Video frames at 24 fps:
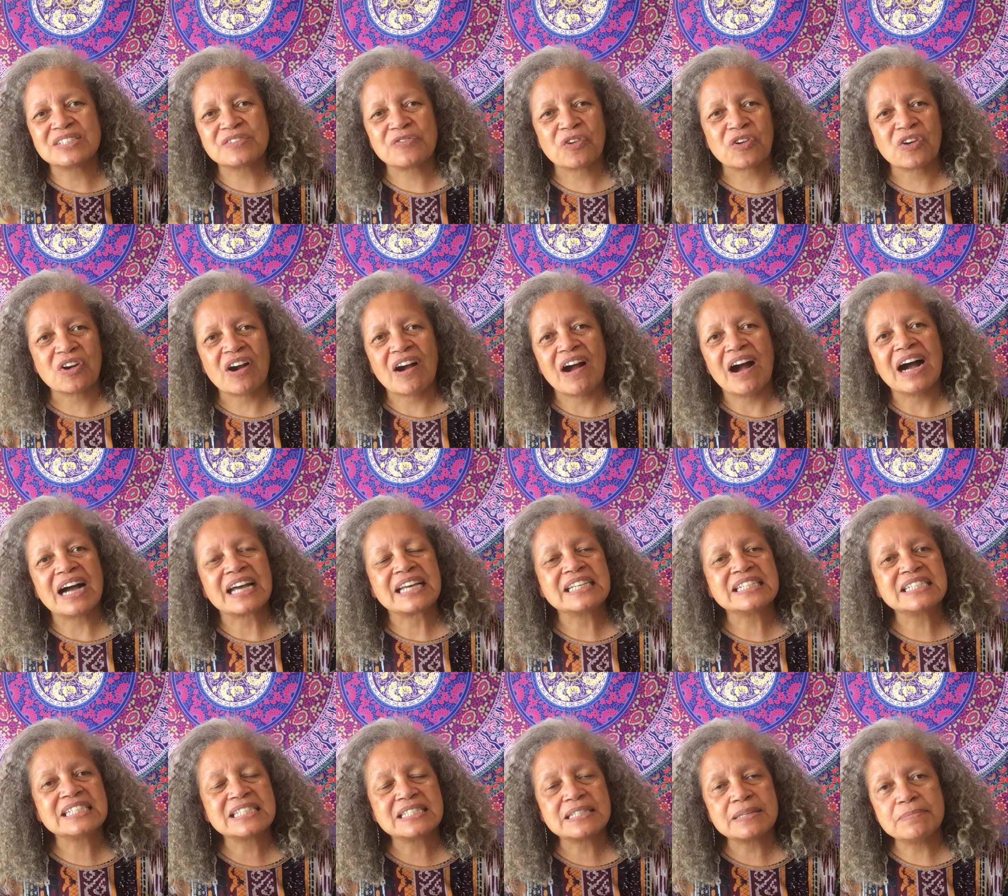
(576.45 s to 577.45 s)
for our
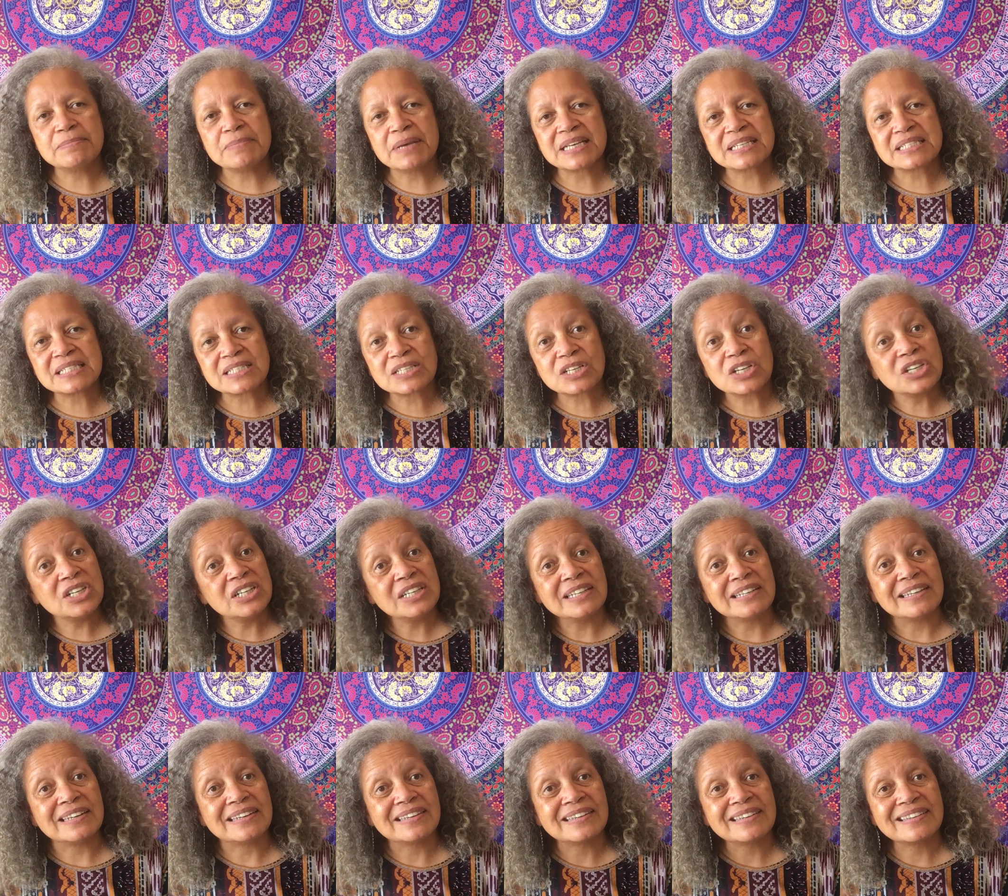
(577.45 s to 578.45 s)
highest and best
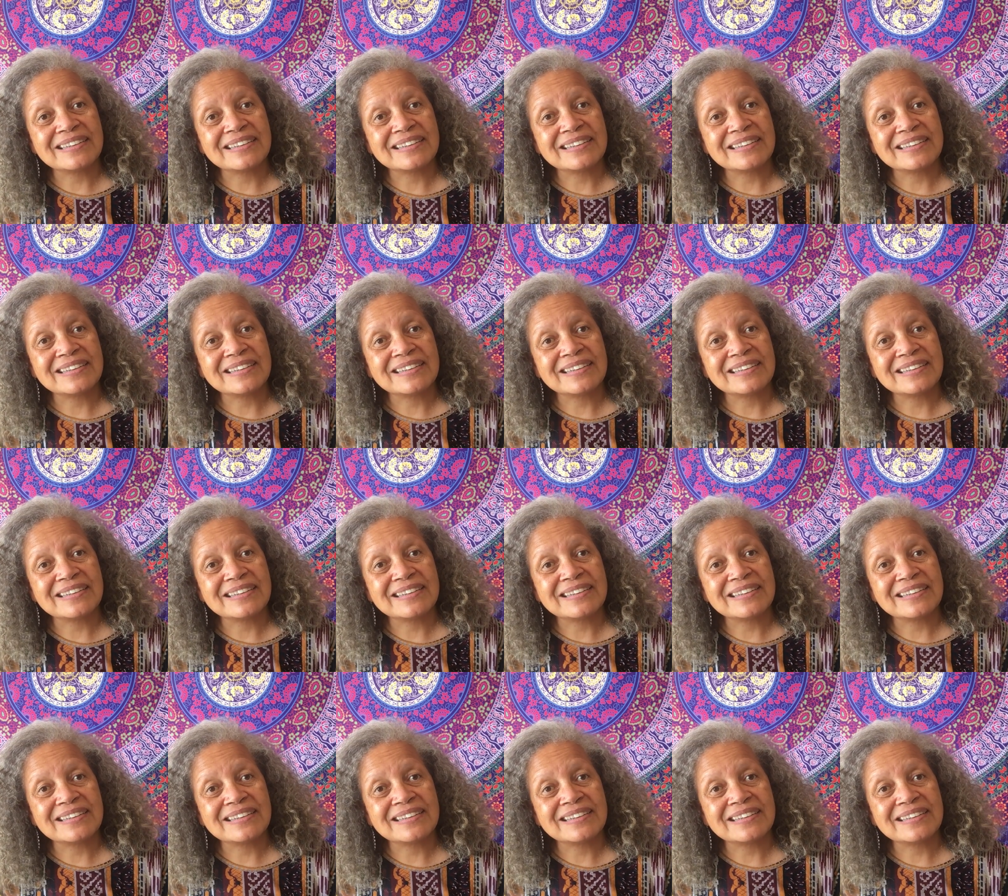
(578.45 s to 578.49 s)
good.